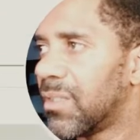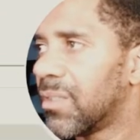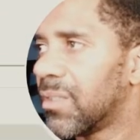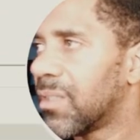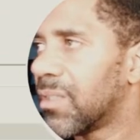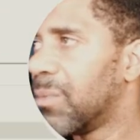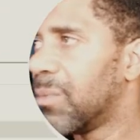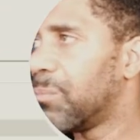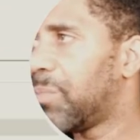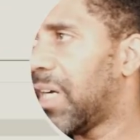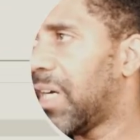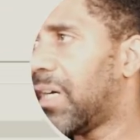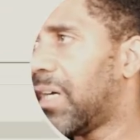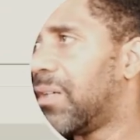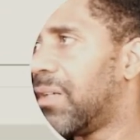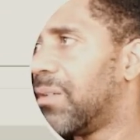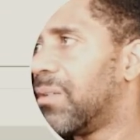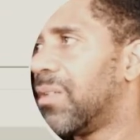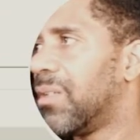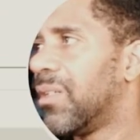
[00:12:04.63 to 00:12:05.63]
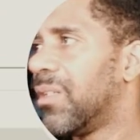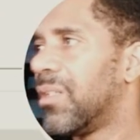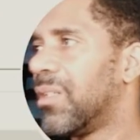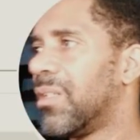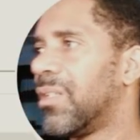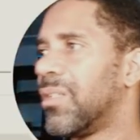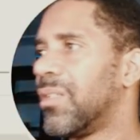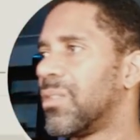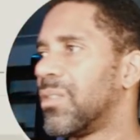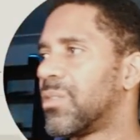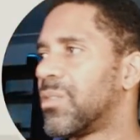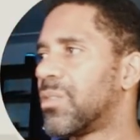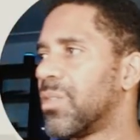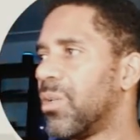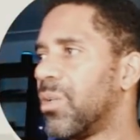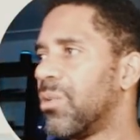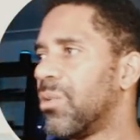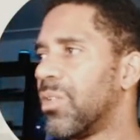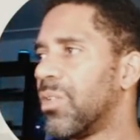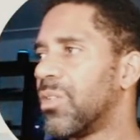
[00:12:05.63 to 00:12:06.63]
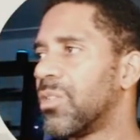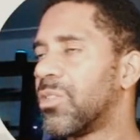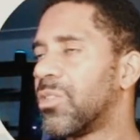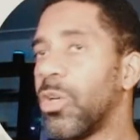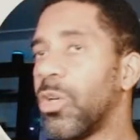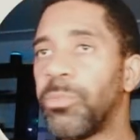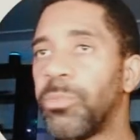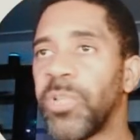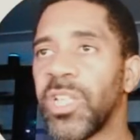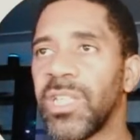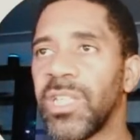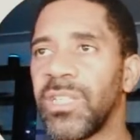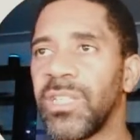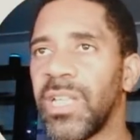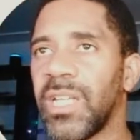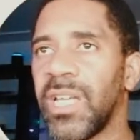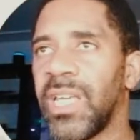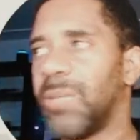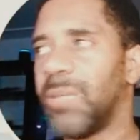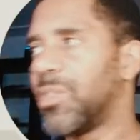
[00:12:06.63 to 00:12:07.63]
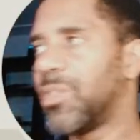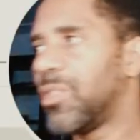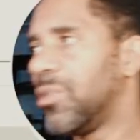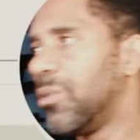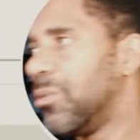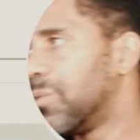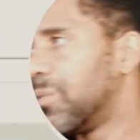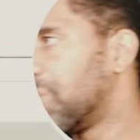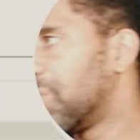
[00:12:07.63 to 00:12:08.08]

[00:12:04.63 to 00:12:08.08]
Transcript: Compile. So duplicate names used